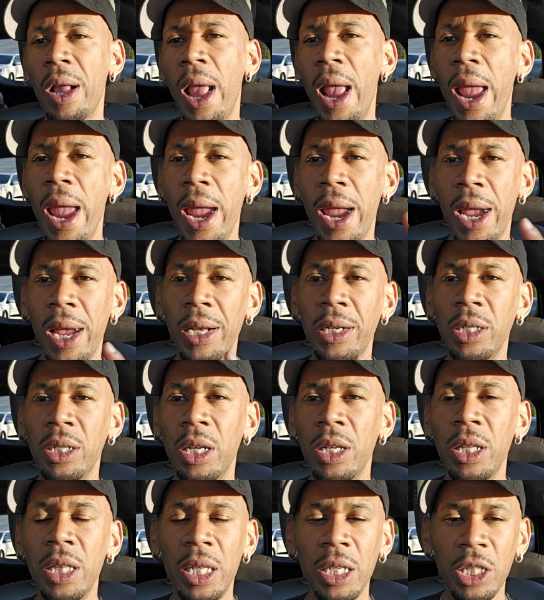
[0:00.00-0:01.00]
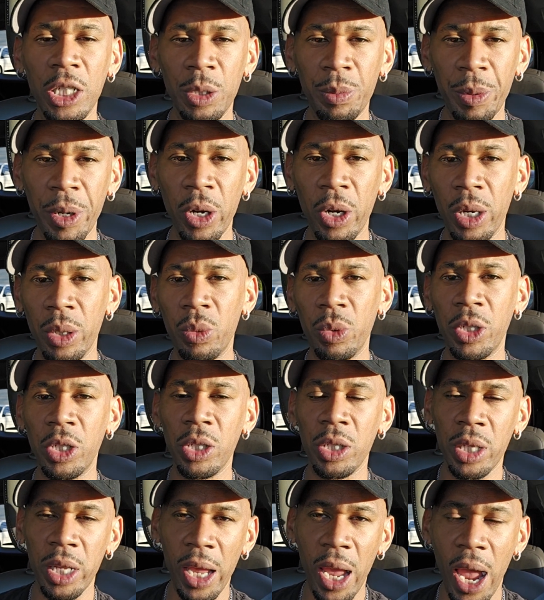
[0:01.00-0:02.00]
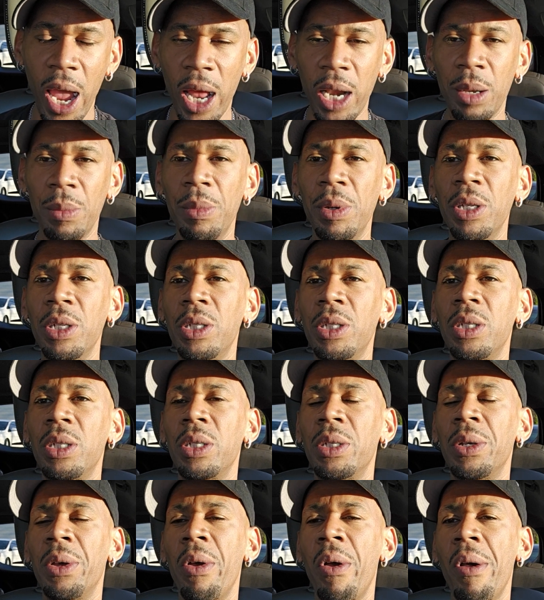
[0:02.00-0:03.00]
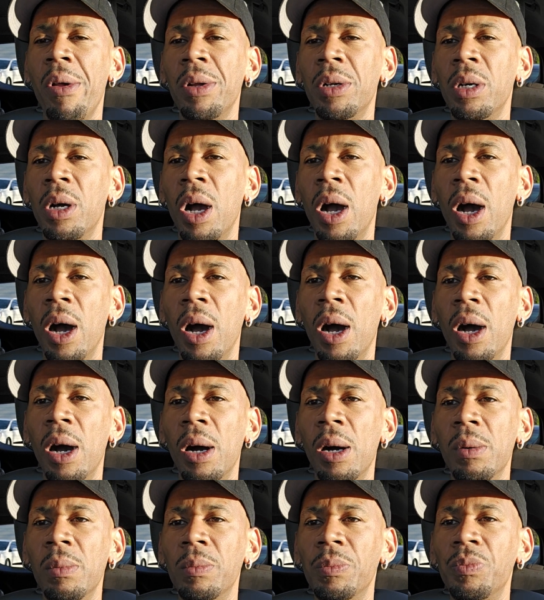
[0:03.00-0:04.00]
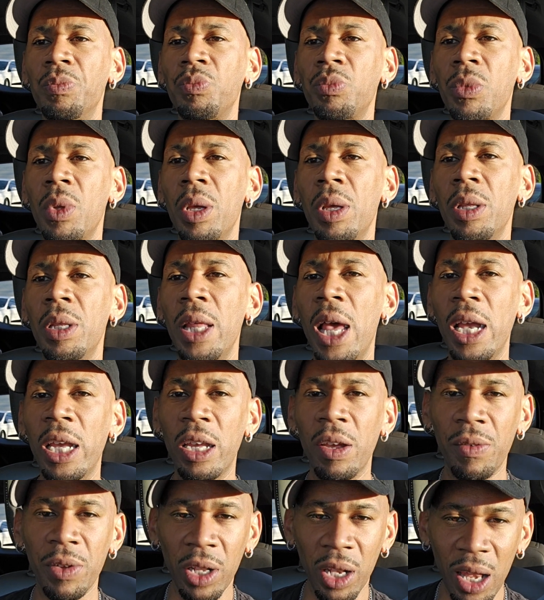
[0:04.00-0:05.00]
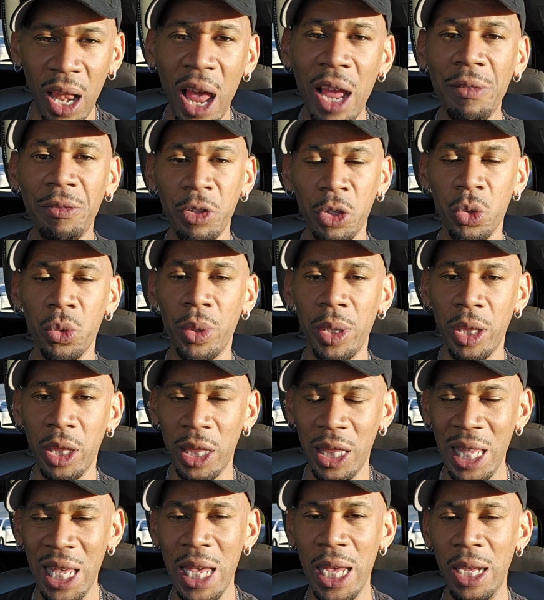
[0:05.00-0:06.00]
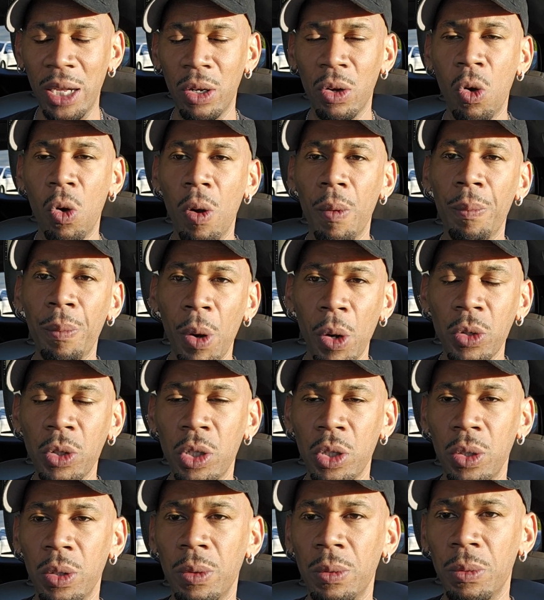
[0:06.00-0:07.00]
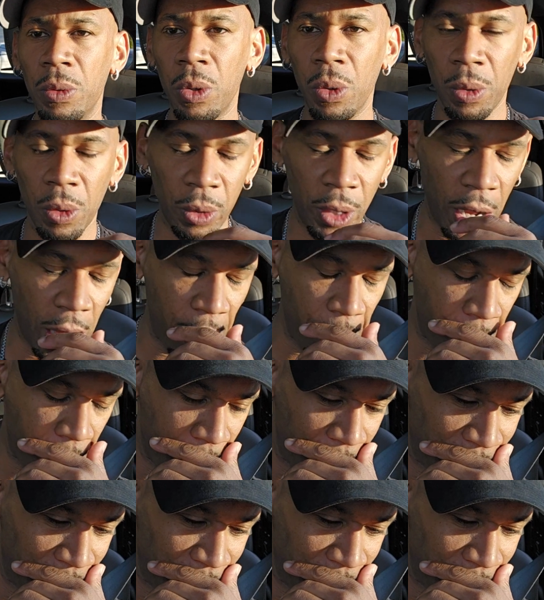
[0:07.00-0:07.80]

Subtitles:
and the spirit, which is the animus, that giveth life to a thing or a person. Okay?